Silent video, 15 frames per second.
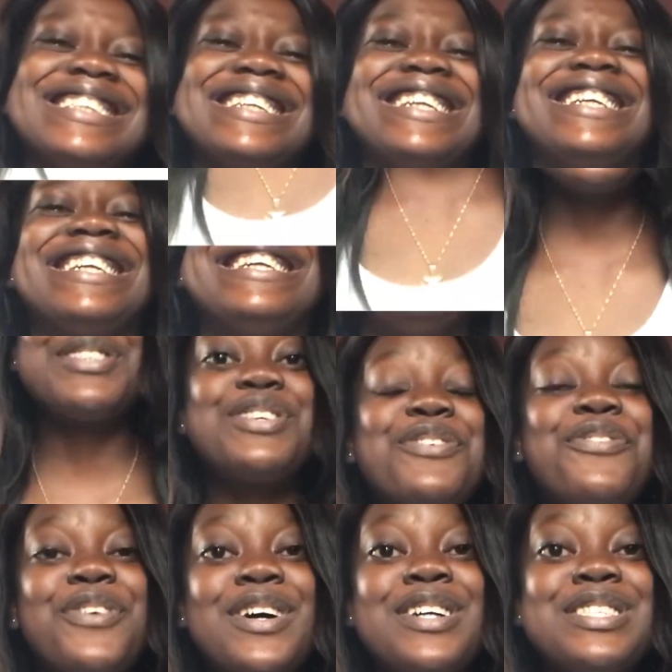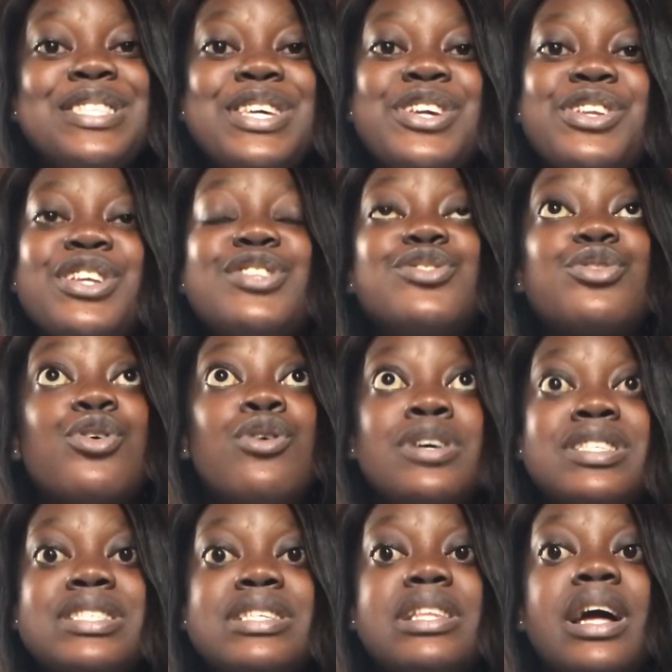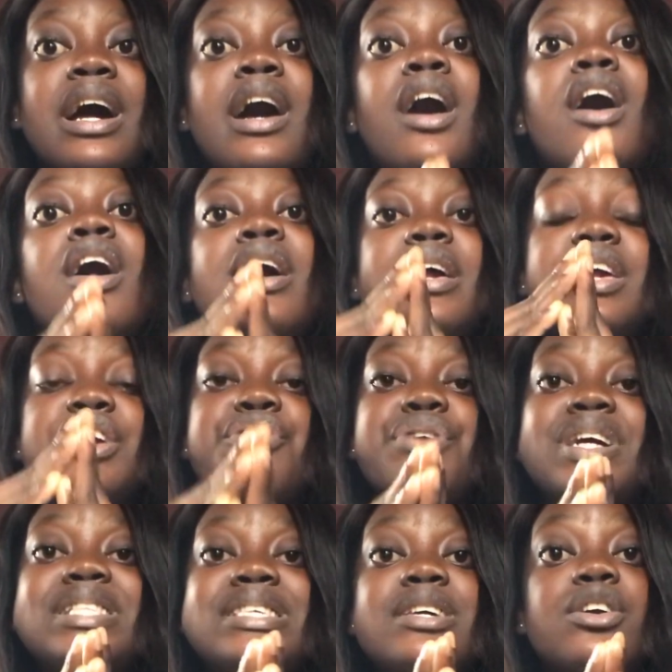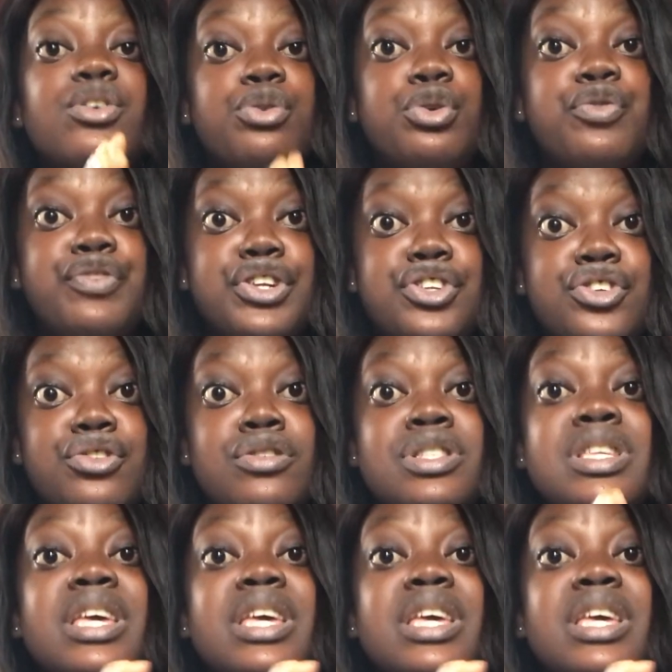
Okay, so the first thing you need to consider in creating good videos